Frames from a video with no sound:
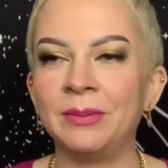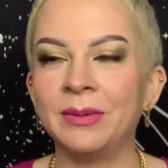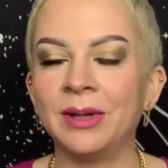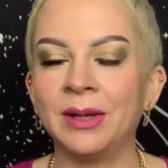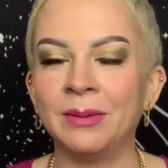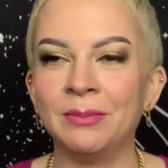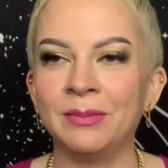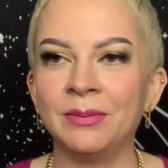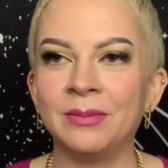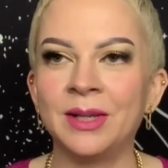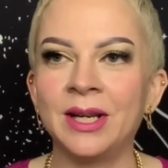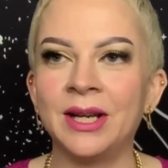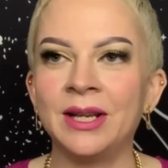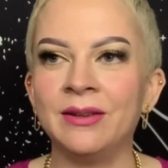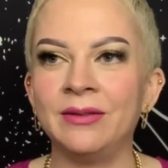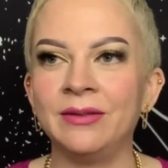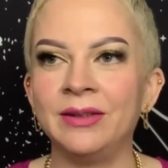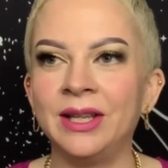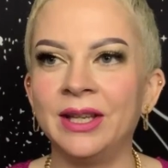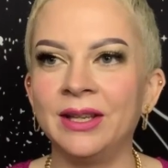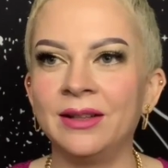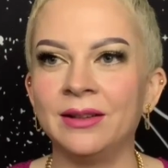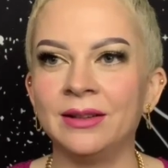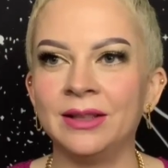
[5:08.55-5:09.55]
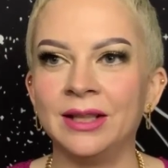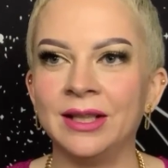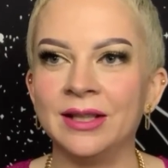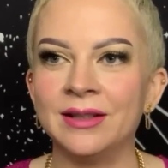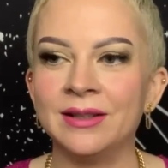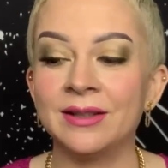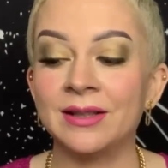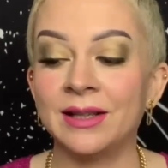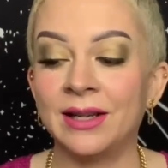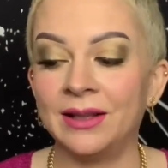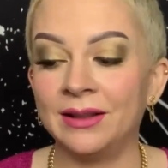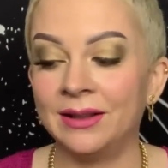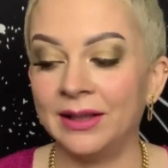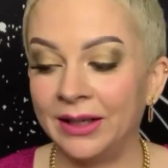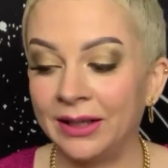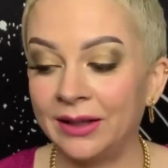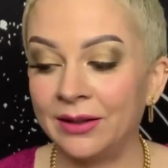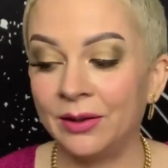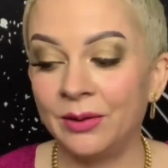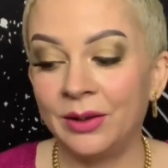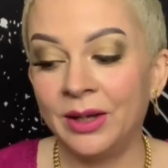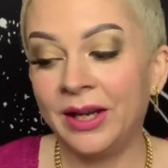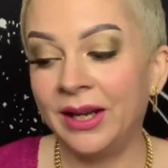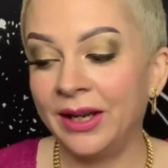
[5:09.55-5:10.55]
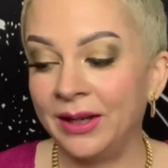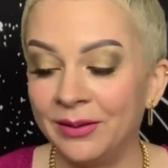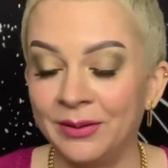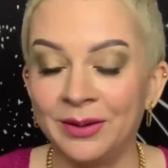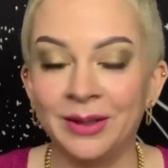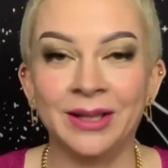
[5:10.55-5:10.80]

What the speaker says: I'm kind of giggling inside, like, okay,